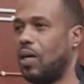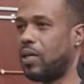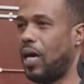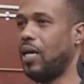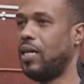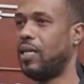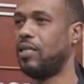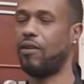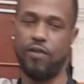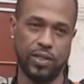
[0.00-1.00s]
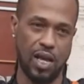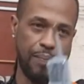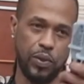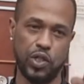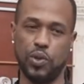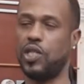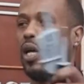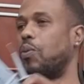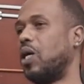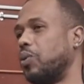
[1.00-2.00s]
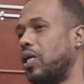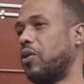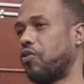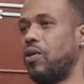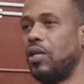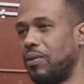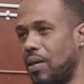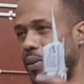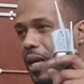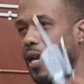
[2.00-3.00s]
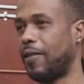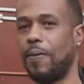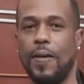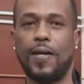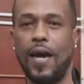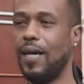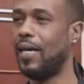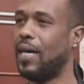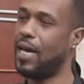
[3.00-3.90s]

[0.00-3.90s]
Okay? So for example, you switch L1 with L3 or something like that. Okay?